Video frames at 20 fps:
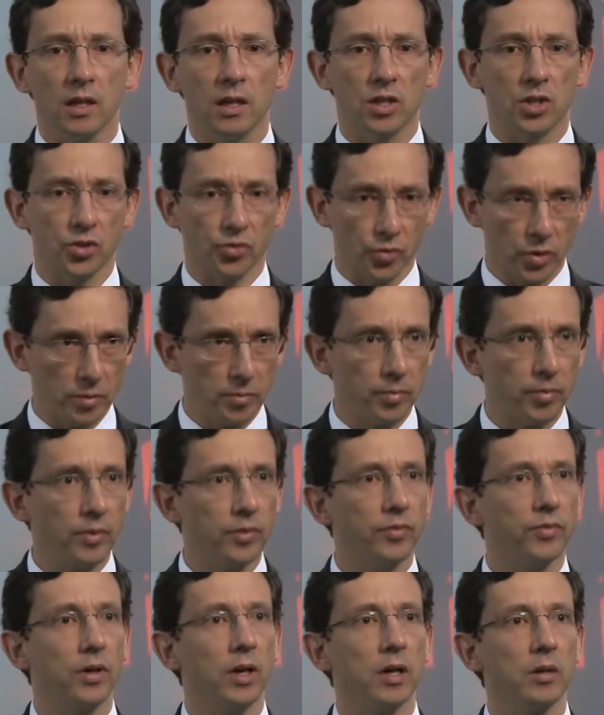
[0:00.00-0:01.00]
shrimp
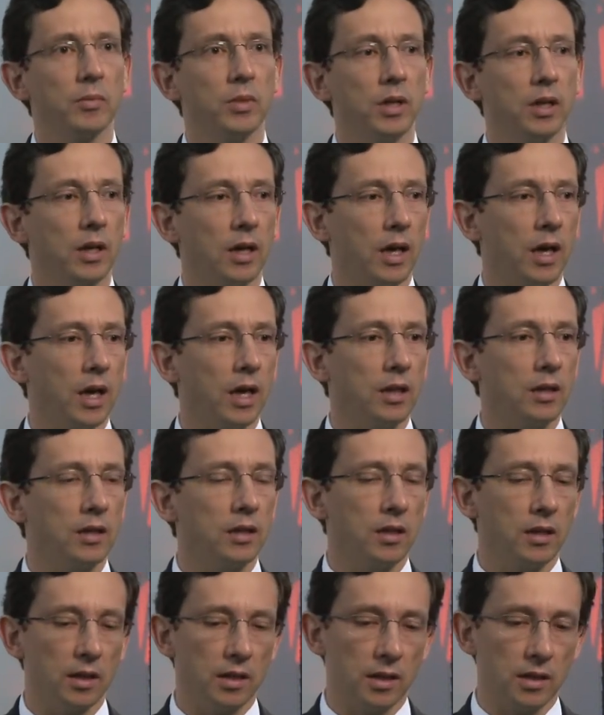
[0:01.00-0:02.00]
farming
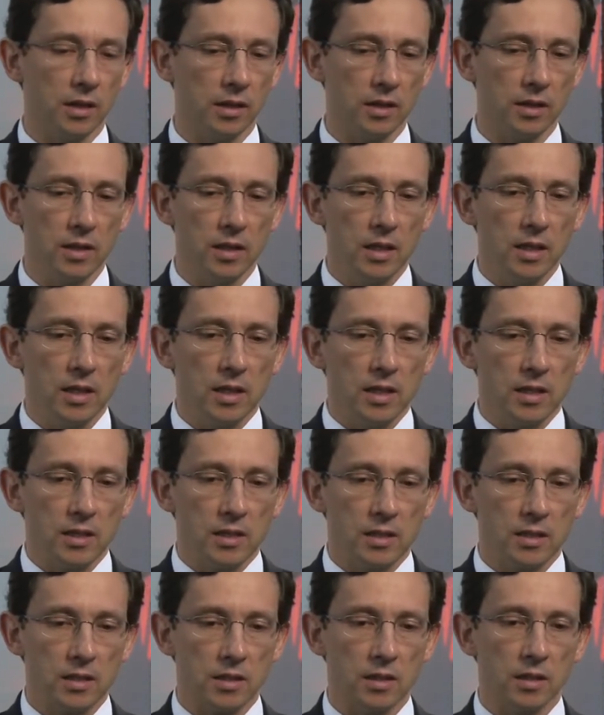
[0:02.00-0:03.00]
and
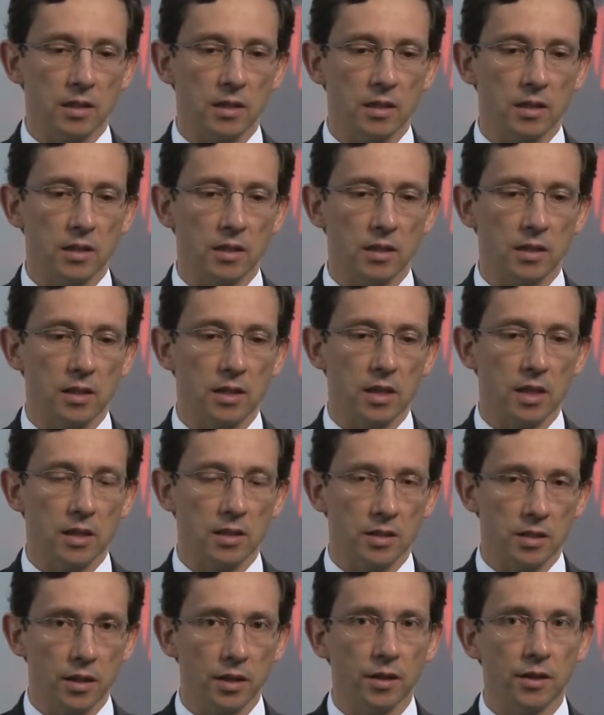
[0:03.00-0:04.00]

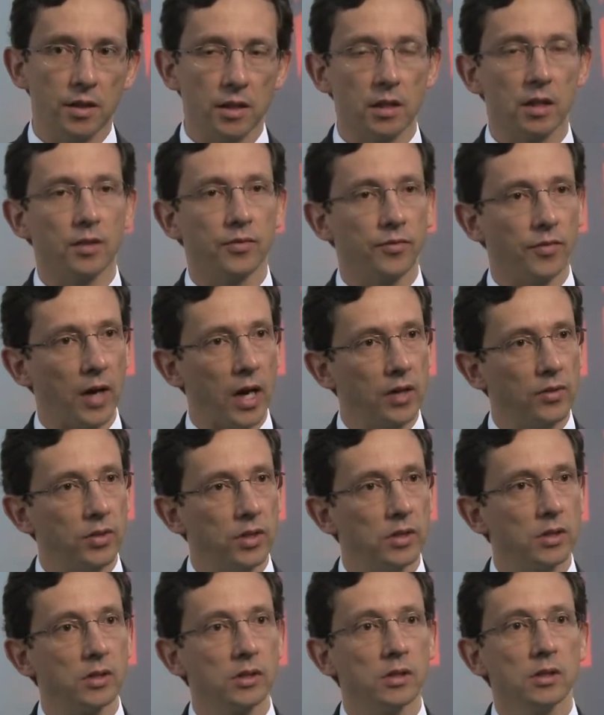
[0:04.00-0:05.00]
synthetic
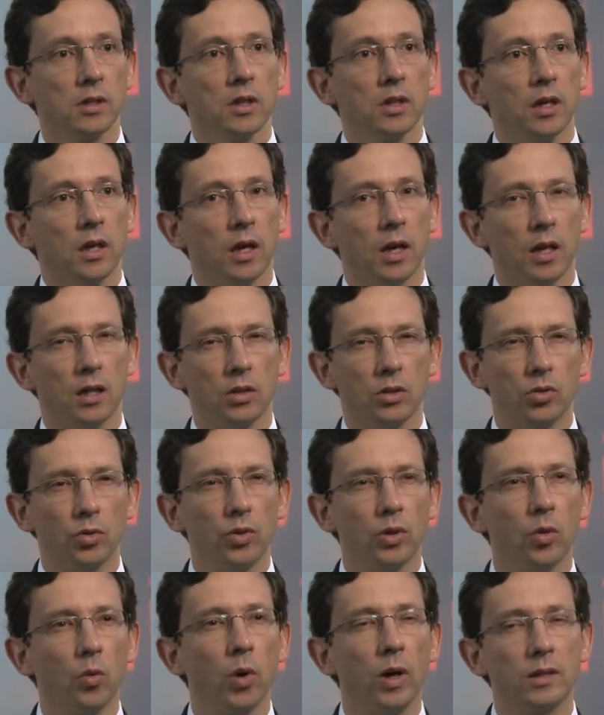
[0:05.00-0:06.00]
fibers, and 2
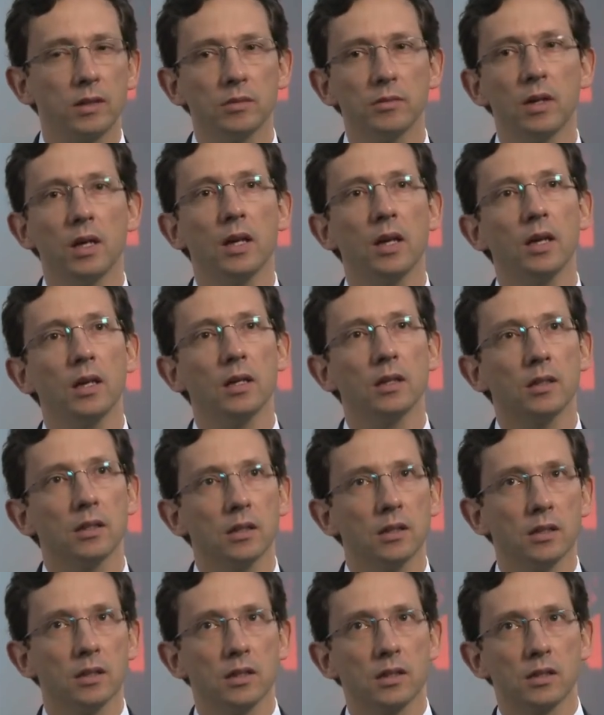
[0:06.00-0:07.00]
in Guatemala.
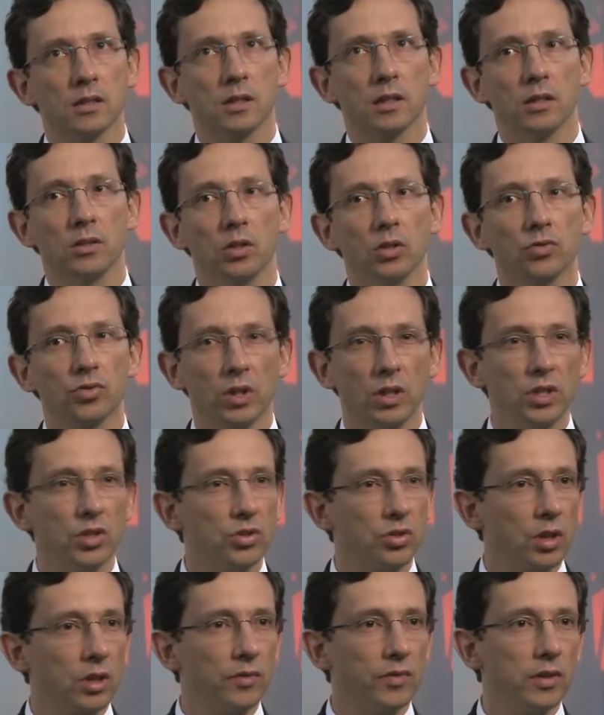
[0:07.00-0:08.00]
It's
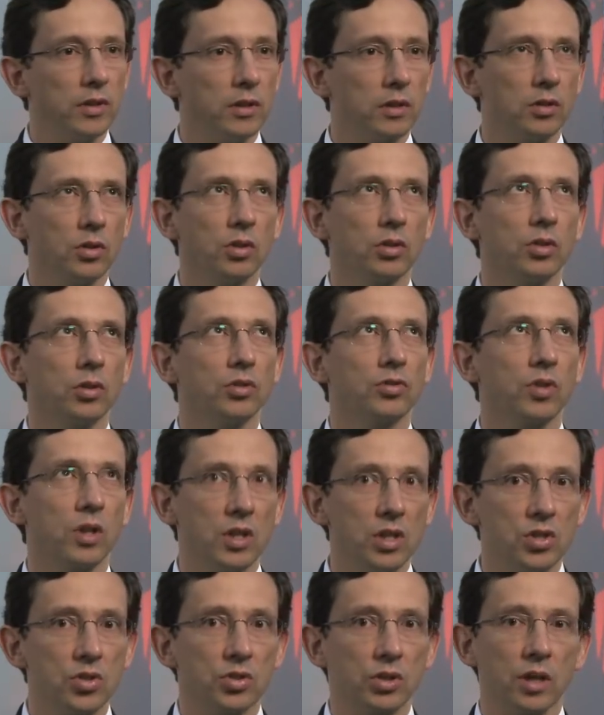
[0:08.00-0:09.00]
non-traditional
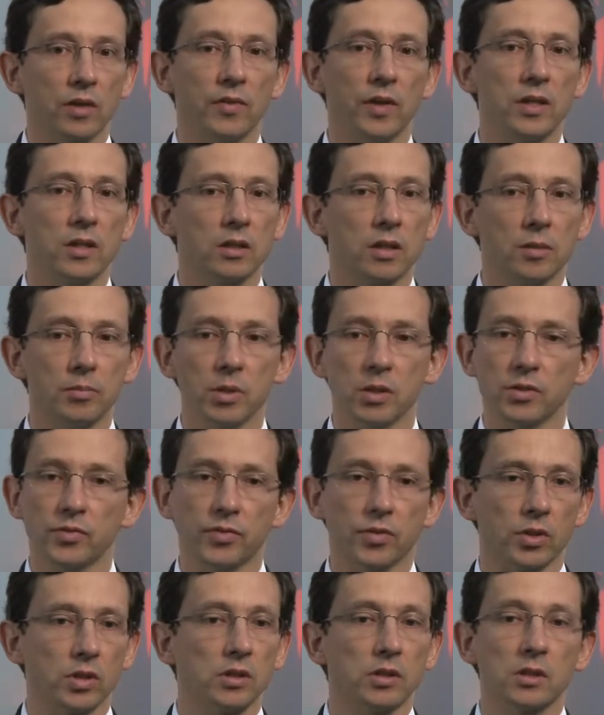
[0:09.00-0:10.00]
vegetables,
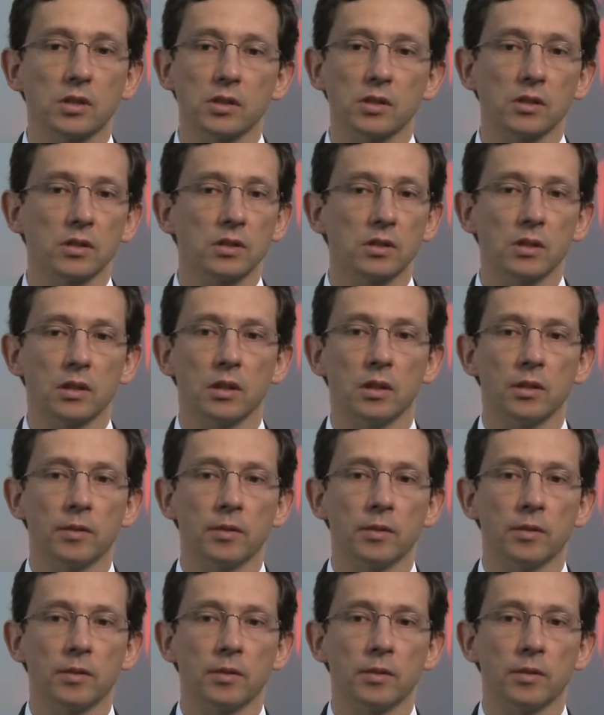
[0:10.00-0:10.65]
for instance,